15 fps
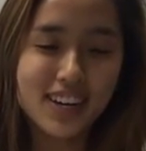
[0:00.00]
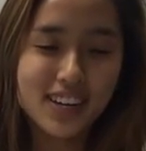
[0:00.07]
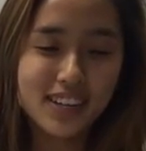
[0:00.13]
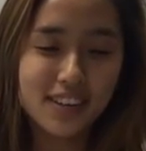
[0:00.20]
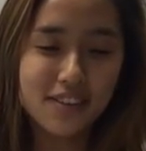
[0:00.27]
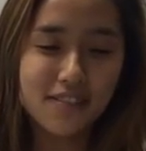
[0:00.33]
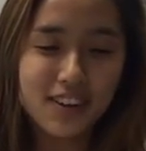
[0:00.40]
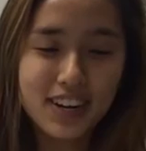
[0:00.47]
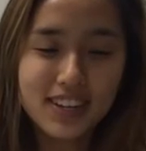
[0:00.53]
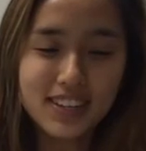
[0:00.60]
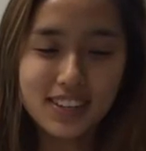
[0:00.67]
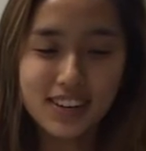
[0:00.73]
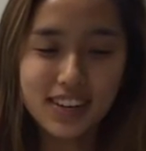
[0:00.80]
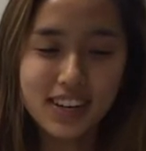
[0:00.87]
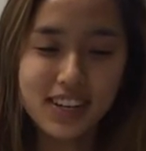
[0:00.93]
So first,
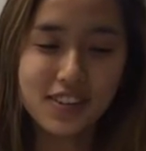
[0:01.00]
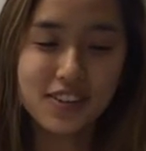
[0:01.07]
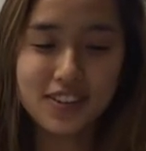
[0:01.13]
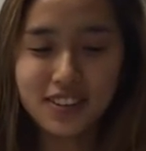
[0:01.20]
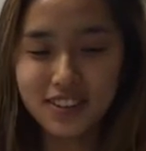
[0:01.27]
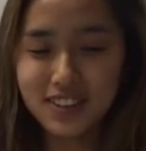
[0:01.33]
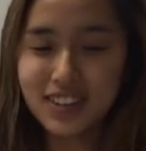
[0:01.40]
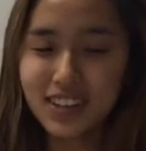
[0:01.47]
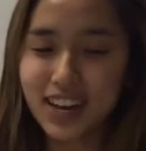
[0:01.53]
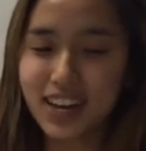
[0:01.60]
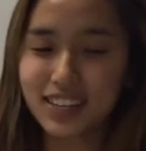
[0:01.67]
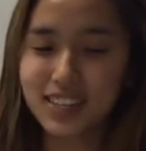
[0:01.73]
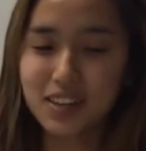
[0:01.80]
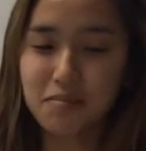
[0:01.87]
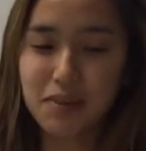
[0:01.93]
you can introduce the
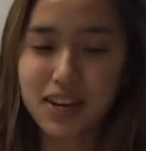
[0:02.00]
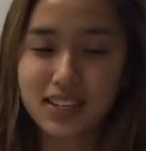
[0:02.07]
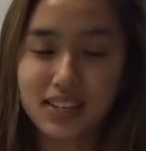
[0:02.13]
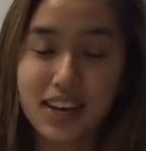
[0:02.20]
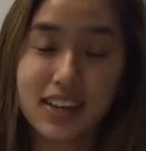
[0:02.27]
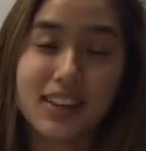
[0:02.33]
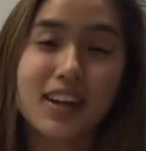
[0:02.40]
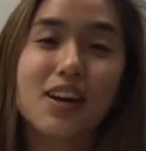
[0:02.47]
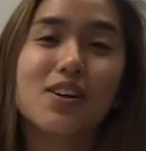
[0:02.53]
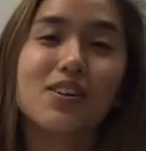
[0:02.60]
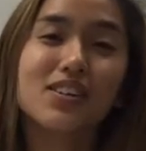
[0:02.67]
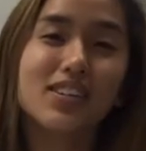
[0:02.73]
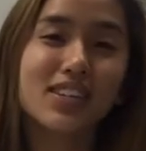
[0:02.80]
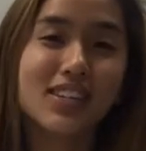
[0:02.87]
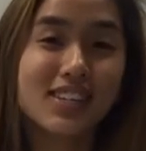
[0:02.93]
lesson by saying that
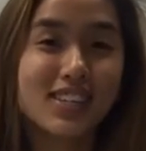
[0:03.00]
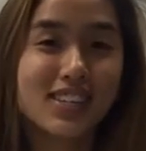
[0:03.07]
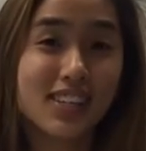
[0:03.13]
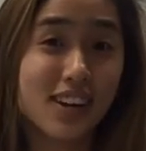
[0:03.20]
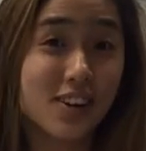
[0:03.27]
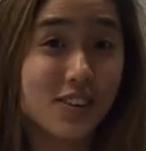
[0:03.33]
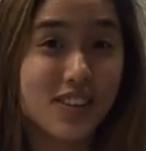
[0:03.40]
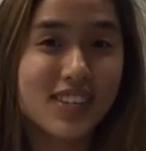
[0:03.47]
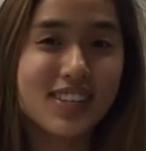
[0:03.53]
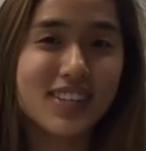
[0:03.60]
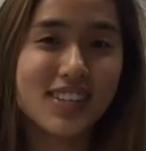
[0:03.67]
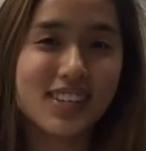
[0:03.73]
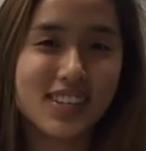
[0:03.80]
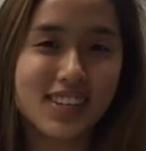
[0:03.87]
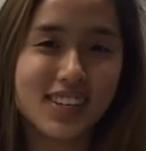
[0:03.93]
oceans and, oceans
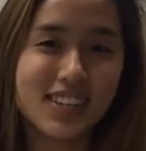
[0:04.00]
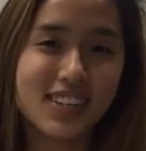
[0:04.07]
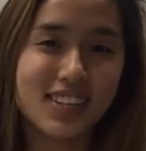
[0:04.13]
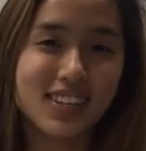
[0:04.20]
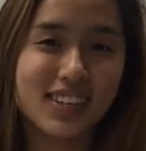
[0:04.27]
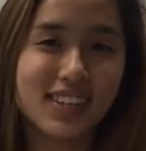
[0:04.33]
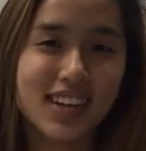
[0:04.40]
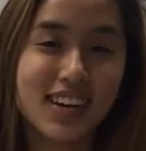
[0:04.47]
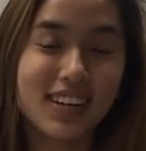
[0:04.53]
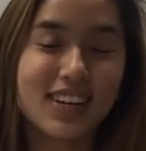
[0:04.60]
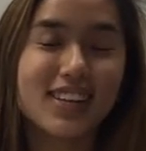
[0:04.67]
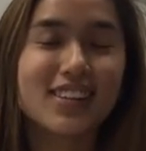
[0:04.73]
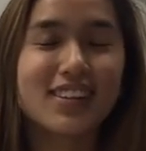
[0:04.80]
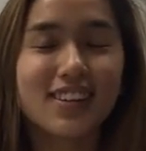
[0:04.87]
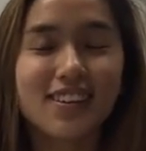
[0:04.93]
and seas contain
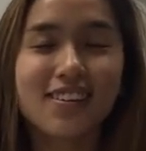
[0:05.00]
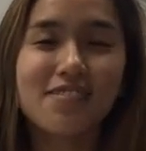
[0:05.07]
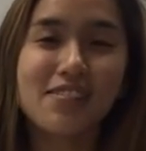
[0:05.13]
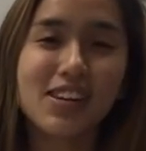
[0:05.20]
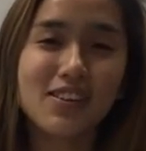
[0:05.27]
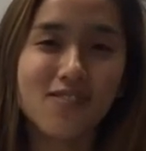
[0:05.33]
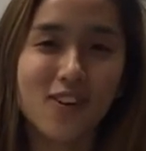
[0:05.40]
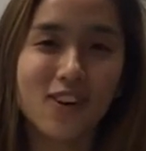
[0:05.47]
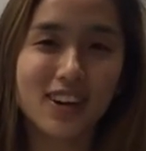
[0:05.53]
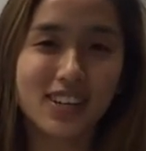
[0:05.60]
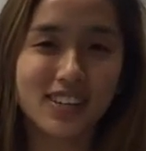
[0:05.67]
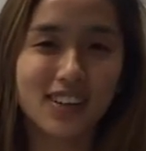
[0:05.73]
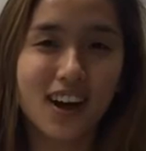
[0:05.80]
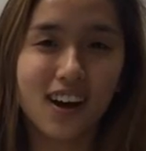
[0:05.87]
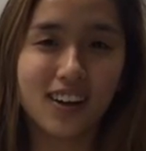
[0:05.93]
considerably more
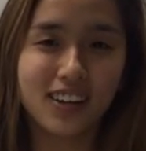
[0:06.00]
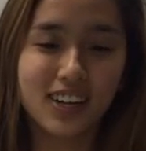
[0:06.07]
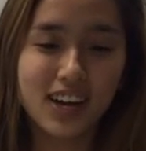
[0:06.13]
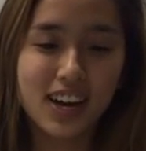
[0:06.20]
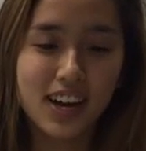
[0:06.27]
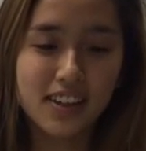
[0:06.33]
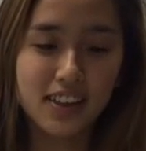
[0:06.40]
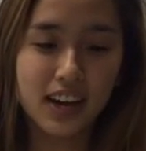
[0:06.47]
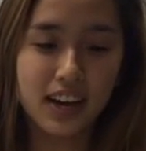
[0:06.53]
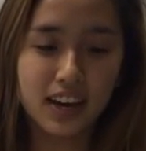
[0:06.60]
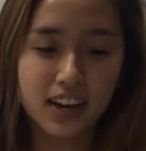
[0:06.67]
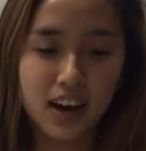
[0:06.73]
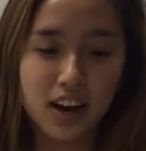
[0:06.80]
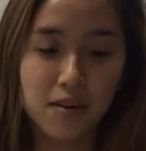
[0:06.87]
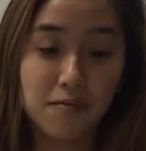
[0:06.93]
salt
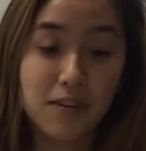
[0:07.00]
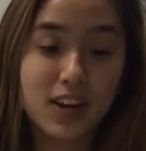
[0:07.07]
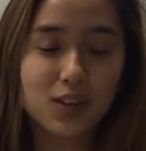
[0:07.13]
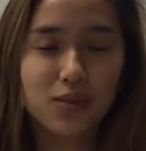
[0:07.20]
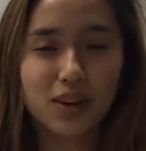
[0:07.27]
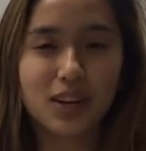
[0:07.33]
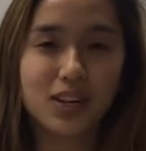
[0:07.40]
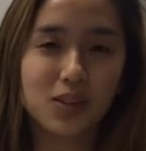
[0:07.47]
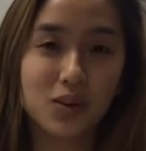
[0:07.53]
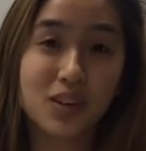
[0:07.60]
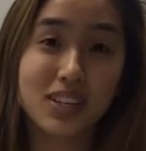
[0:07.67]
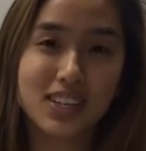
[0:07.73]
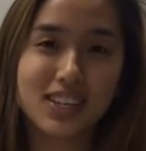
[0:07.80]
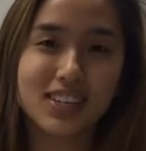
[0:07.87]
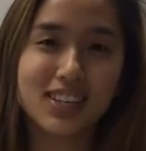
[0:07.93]
than um, freshwater
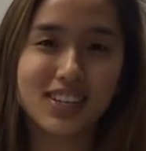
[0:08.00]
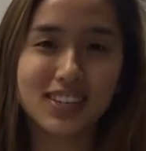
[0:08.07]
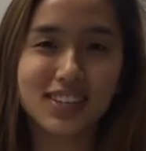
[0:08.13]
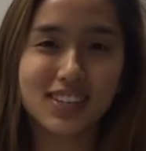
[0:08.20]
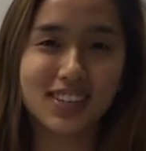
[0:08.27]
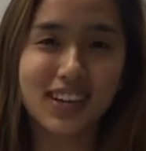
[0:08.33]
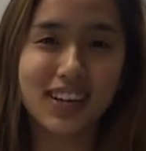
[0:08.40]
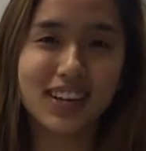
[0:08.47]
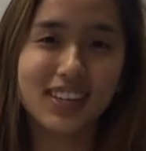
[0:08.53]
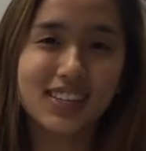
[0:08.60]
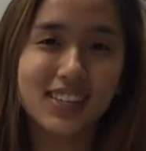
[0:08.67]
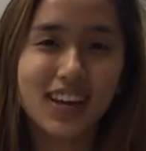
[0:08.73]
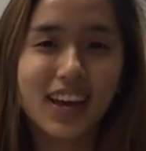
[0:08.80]
sources, such as lakes.